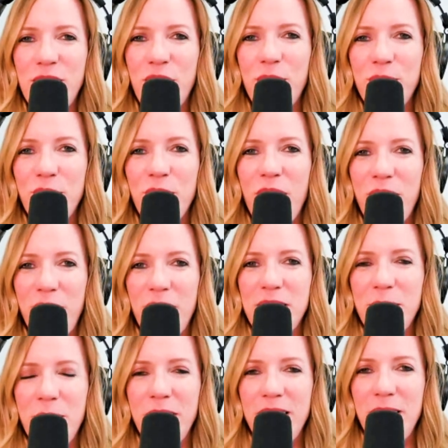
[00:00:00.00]
terms of what
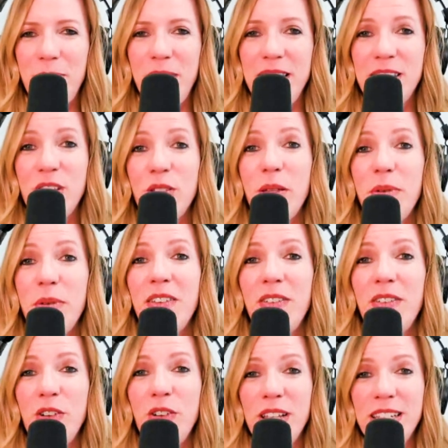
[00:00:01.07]
flexibility means. So let me give
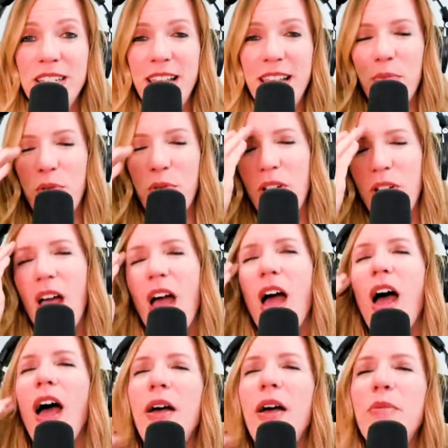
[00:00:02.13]
you an example.
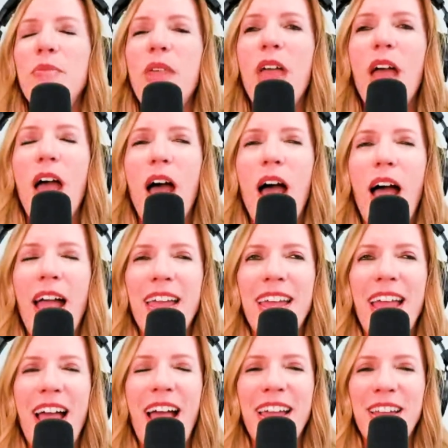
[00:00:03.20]
I
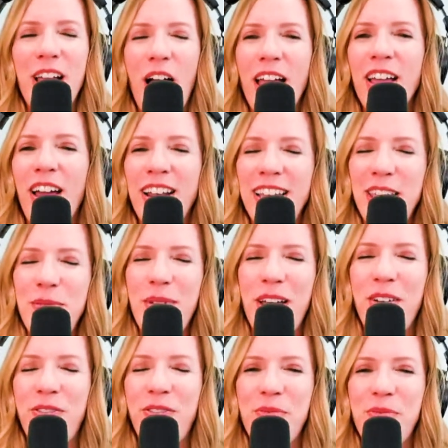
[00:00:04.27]
got an email
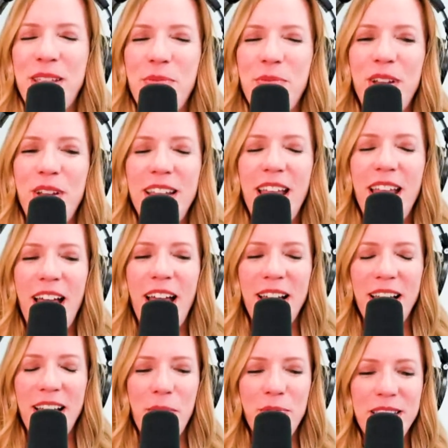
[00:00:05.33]
from someone a
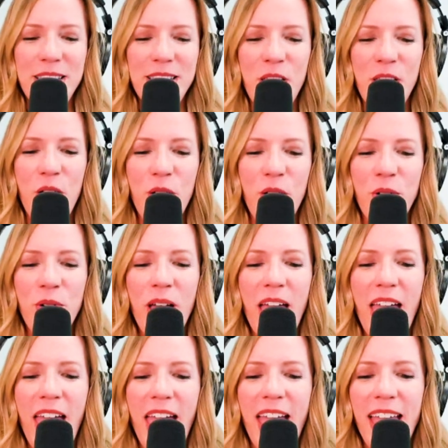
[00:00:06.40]
couple weeks ago,
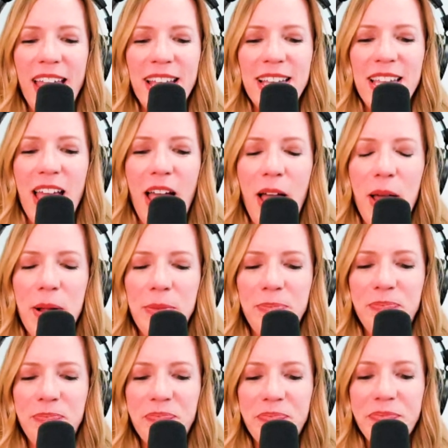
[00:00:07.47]
and
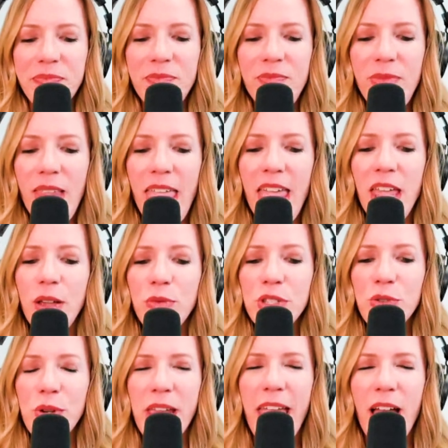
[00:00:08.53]
it was
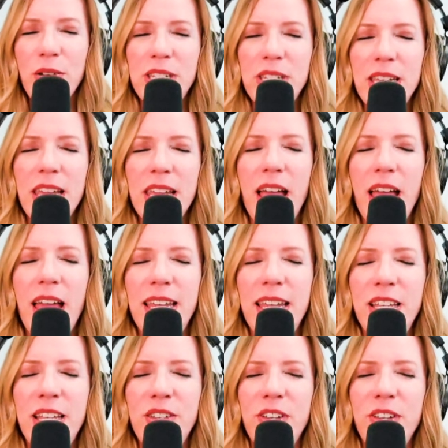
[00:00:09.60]
recounting an
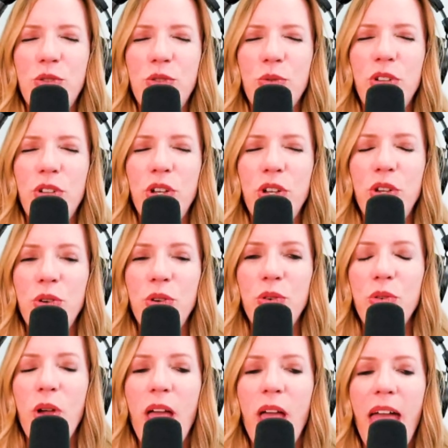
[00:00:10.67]
individual who
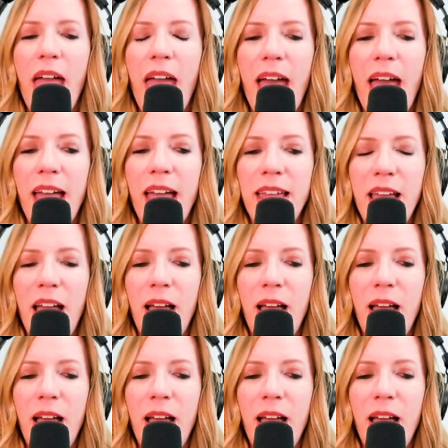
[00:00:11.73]
had,